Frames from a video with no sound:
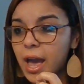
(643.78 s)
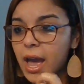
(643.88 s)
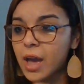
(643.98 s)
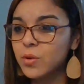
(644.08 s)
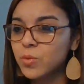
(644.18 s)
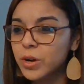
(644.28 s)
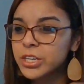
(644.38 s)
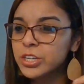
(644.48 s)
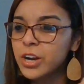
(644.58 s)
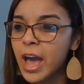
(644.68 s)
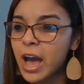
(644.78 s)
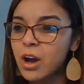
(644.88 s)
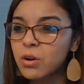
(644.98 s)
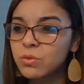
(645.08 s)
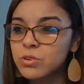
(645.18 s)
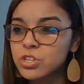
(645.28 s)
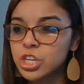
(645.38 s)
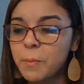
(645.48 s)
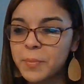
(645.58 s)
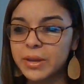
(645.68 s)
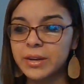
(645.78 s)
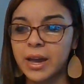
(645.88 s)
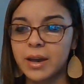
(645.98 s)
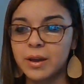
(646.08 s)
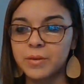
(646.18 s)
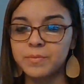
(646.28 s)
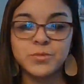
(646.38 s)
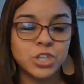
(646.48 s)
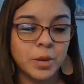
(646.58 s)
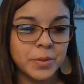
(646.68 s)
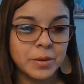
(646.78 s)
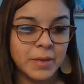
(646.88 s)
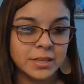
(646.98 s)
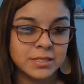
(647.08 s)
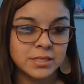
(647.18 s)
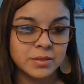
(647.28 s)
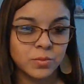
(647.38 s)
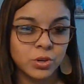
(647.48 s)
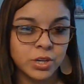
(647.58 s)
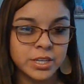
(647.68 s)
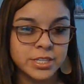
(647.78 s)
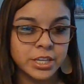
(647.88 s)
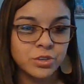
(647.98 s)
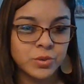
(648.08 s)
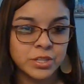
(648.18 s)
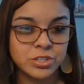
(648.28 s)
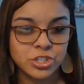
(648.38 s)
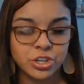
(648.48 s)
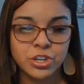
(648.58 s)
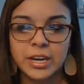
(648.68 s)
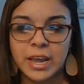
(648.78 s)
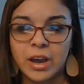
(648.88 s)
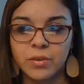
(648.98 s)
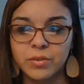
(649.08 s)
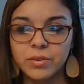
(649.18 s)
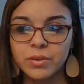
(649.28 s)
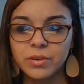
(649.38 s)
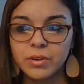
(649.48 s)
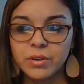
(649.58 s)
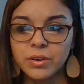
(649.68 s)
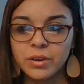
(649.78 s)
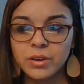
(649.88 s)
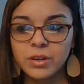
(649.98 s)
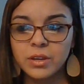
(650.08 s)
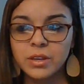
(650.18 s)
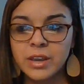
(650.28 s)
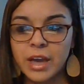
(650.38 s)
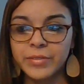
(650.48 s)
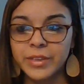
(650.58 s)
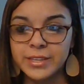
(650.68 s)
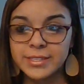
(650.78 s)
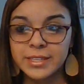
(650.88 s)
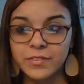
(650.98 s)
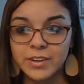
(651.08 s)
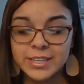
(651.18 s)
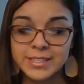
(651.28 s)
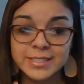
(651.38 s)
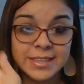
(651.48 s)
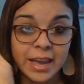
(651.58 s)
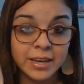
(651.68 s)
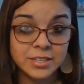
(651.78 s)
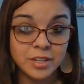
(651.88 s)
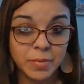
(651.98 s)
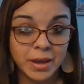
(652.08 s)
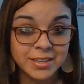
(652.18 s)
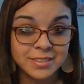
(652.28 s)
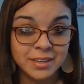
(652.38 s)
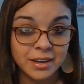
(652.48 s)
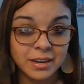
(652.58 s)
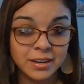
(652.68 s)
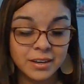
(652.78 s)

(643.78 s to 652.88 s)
I wonder how Jumping Mice will continue his journey now. Now that he's given his sight to the bison.